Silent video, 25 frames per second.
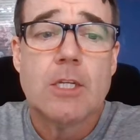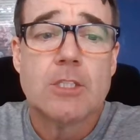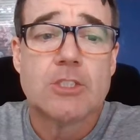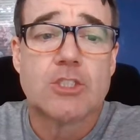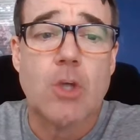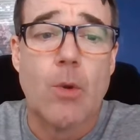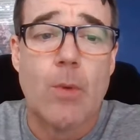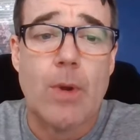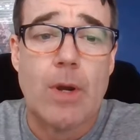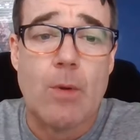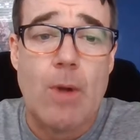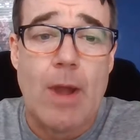
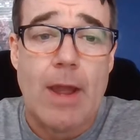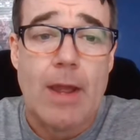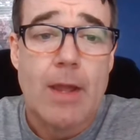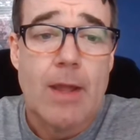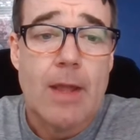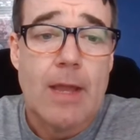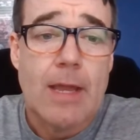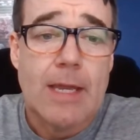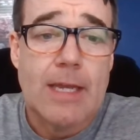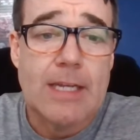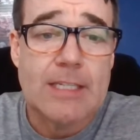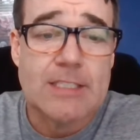So anyway,
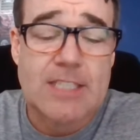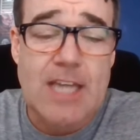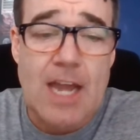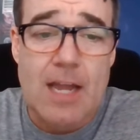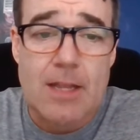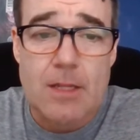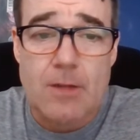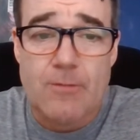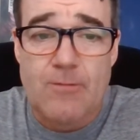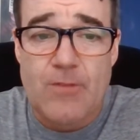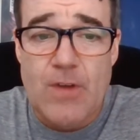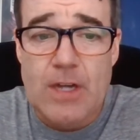he's
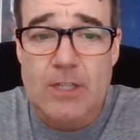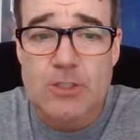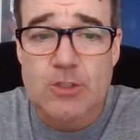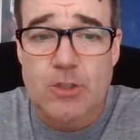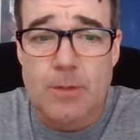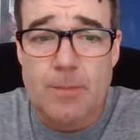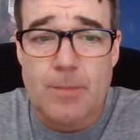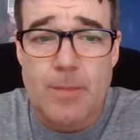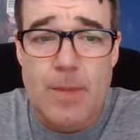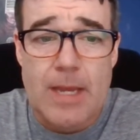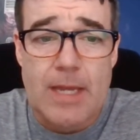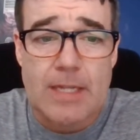got the
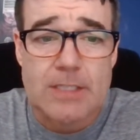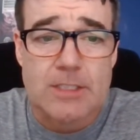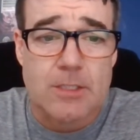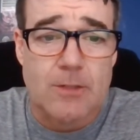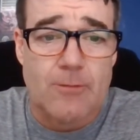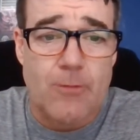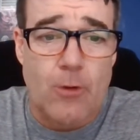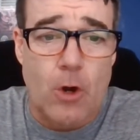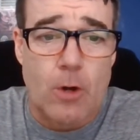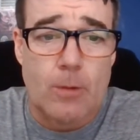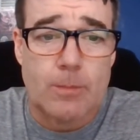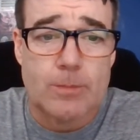veteran mix
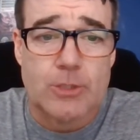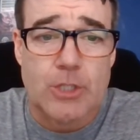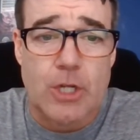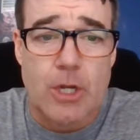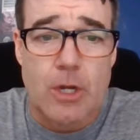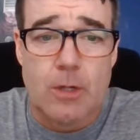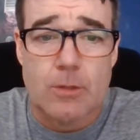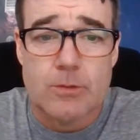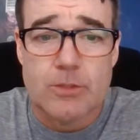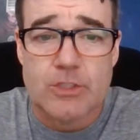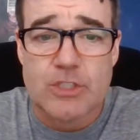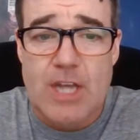of Herb
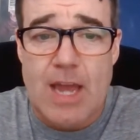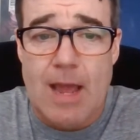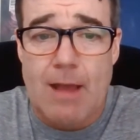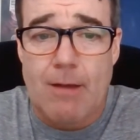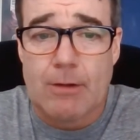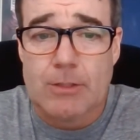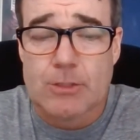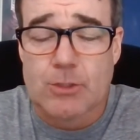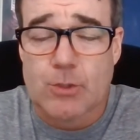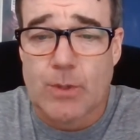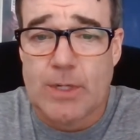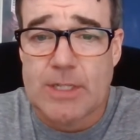Jones,
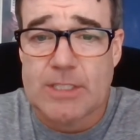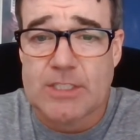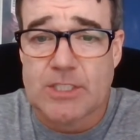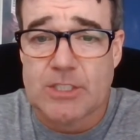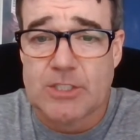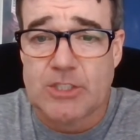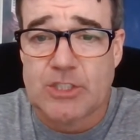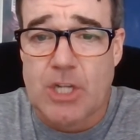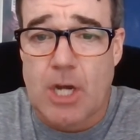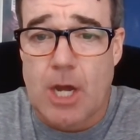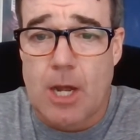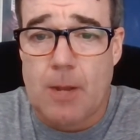Alex Reese,
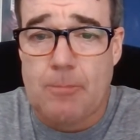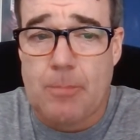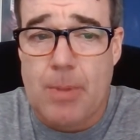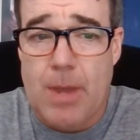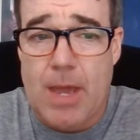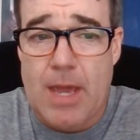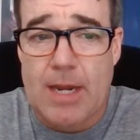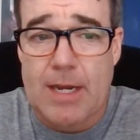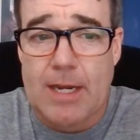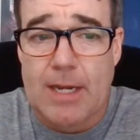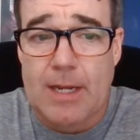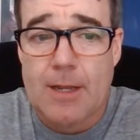and John
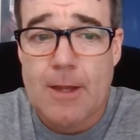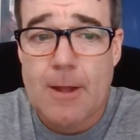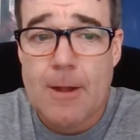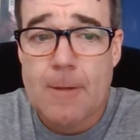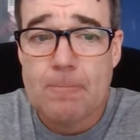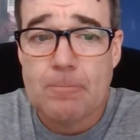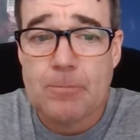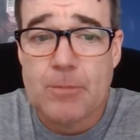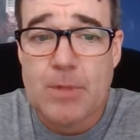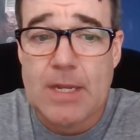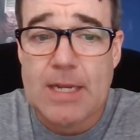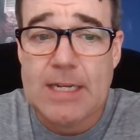Petty.
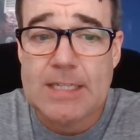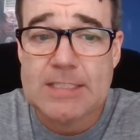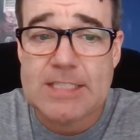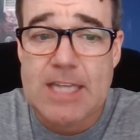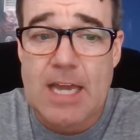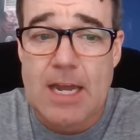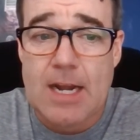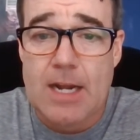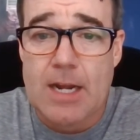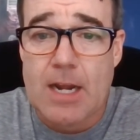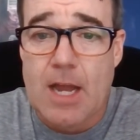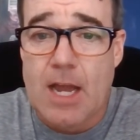Then he's
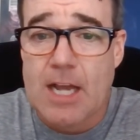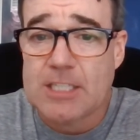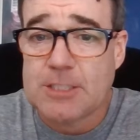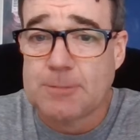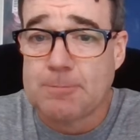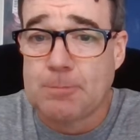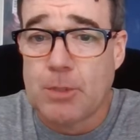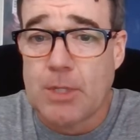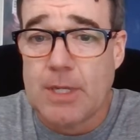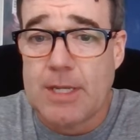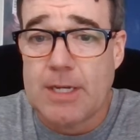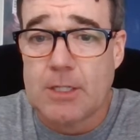got a
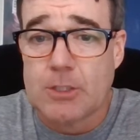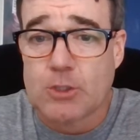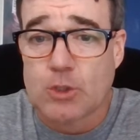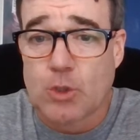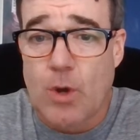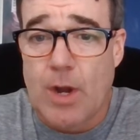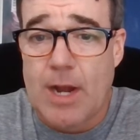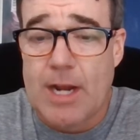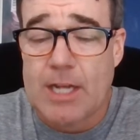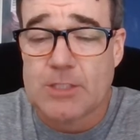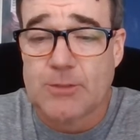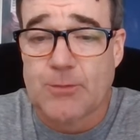nice blend of
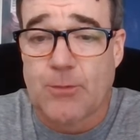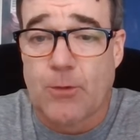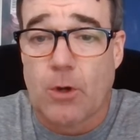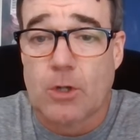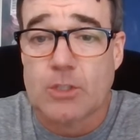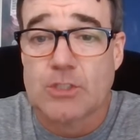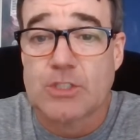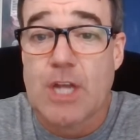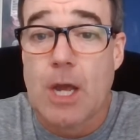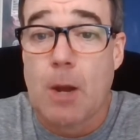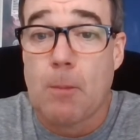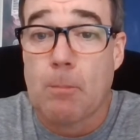
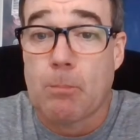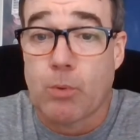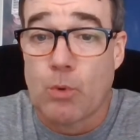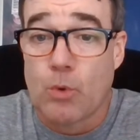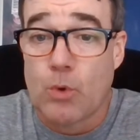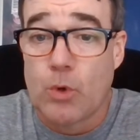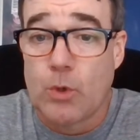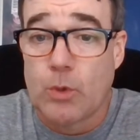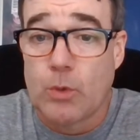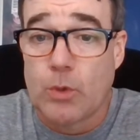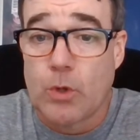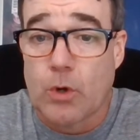transfers. Now
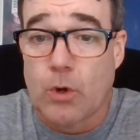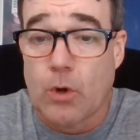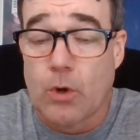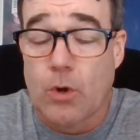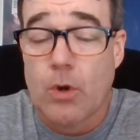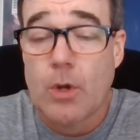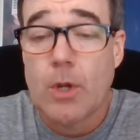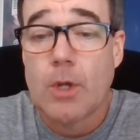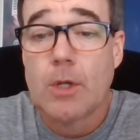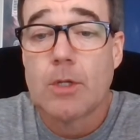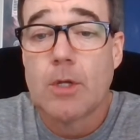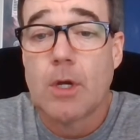
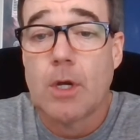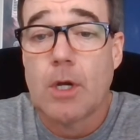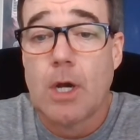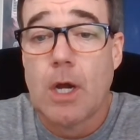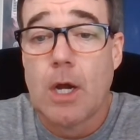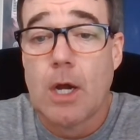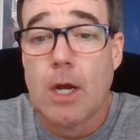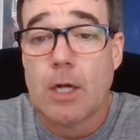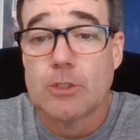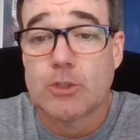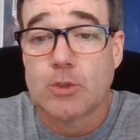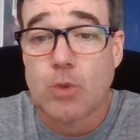Bruner,
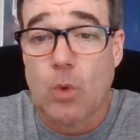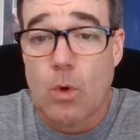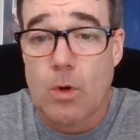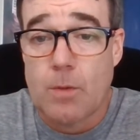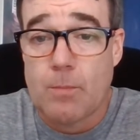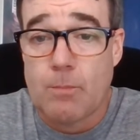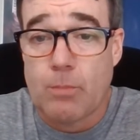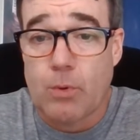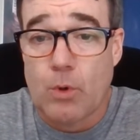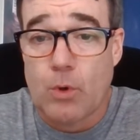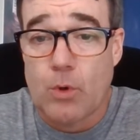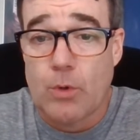
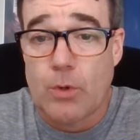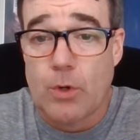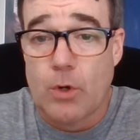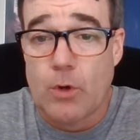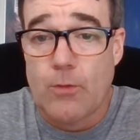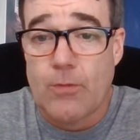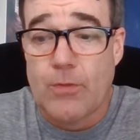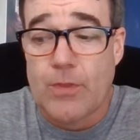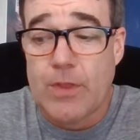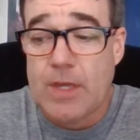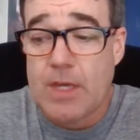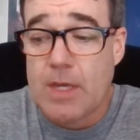Jordan
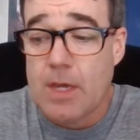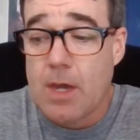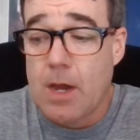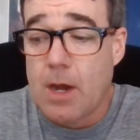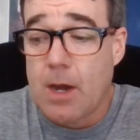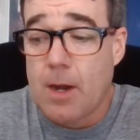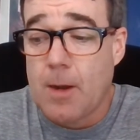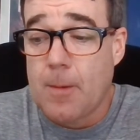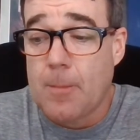Bruner, the